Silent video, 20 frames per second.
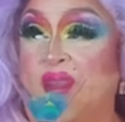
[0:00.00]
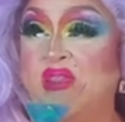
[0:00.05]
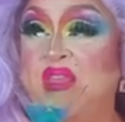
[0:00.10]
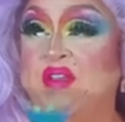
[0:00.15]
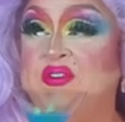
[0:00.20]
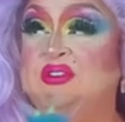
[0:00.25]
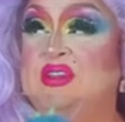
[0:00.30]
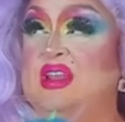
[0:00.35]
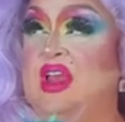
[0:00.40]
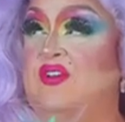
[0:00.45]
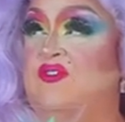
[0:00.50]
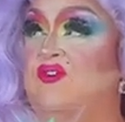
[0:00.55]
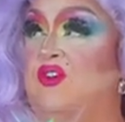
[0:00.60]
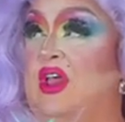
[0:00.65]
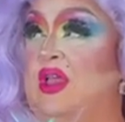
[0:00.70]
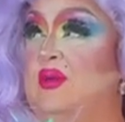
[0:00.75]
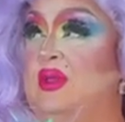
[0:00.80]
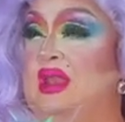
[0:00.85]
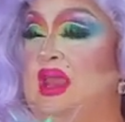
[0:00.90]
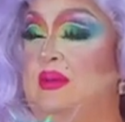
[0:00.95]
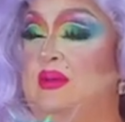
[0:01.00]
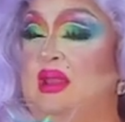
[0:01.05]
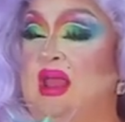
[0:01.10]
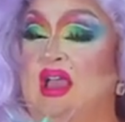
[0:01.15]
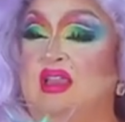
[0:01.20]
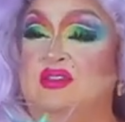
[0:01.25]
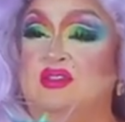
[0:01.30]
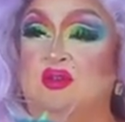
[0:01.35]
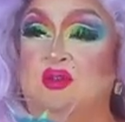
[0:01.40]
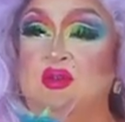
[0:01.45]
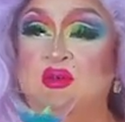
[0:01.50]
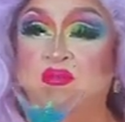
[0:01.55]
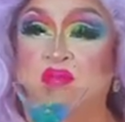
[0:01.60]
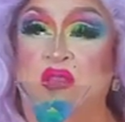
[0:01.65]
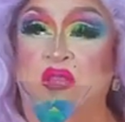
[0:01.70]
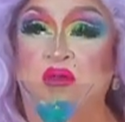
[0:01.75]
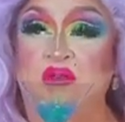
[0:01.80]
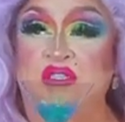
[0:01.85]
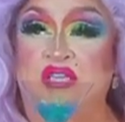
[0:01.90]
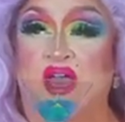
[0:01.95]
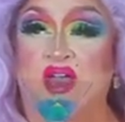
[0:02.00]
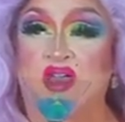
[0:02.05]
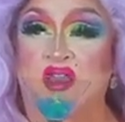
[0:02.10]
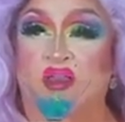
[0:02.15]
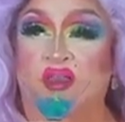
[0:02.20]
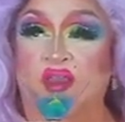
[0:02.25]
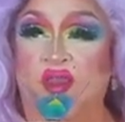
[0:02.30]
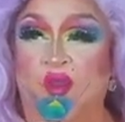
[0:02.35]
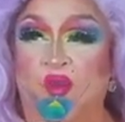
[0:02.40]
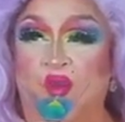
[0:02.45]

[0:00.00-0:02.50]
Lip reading: There's a drag queen name in high school. Blue tongue.